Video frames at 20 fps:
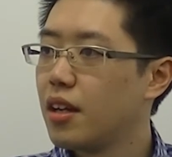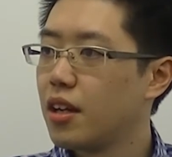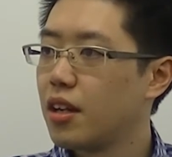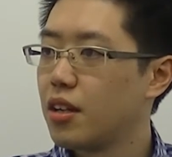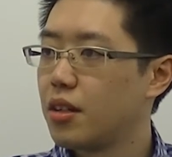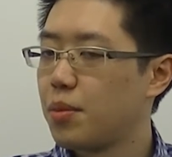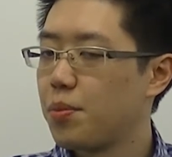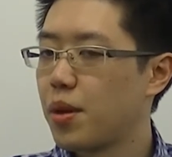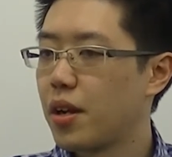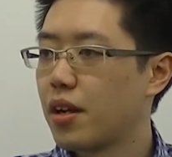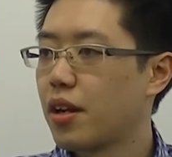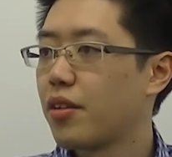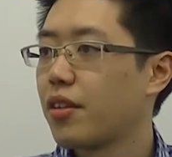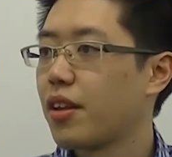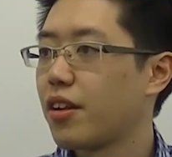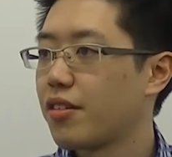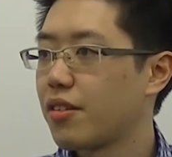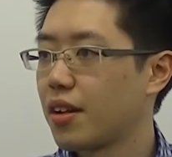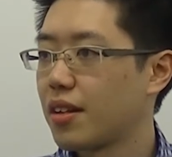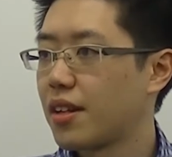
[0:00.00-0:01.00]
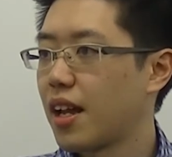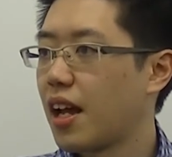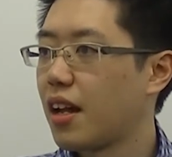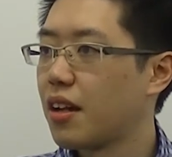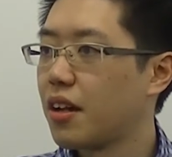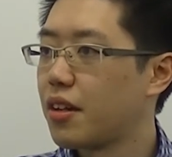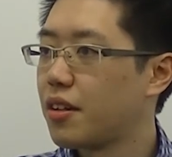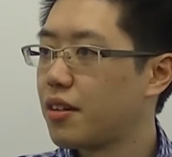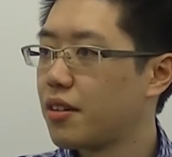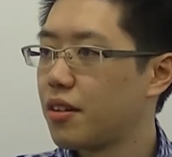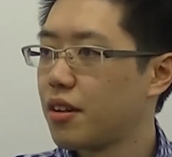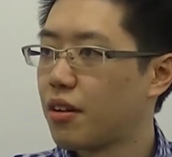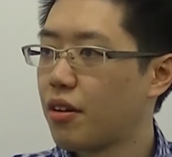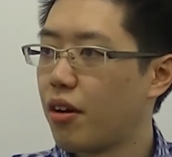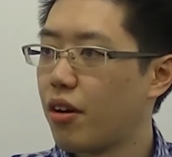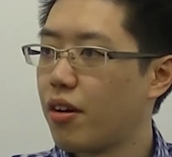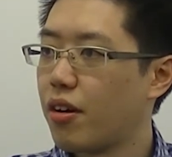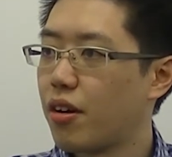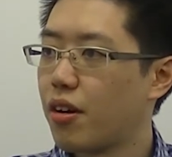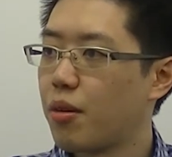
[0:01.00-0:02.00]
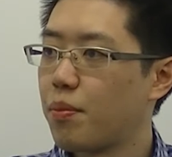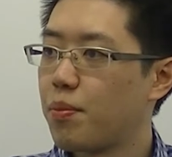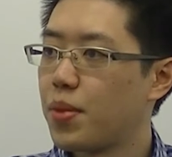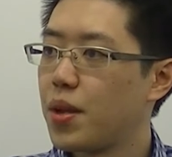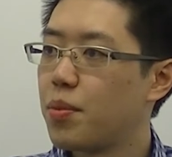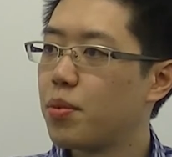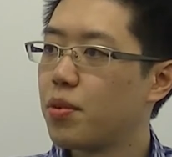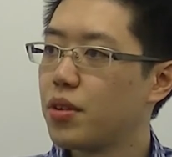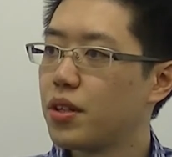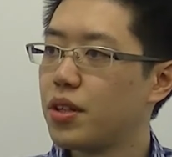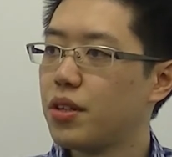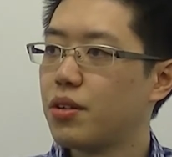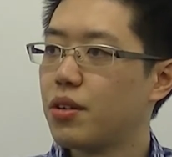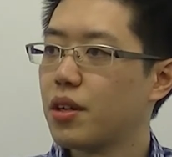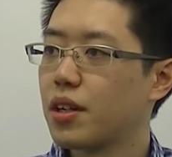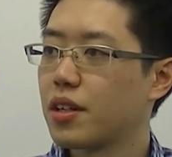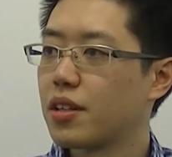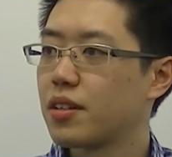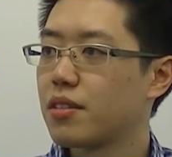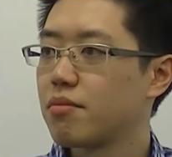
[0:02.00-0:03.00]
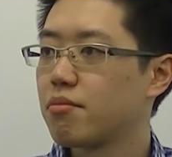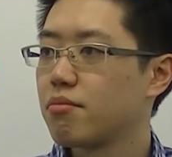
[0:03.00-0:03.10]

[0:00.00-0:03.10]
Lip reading: It'll depend on things like talent. Are people in New York?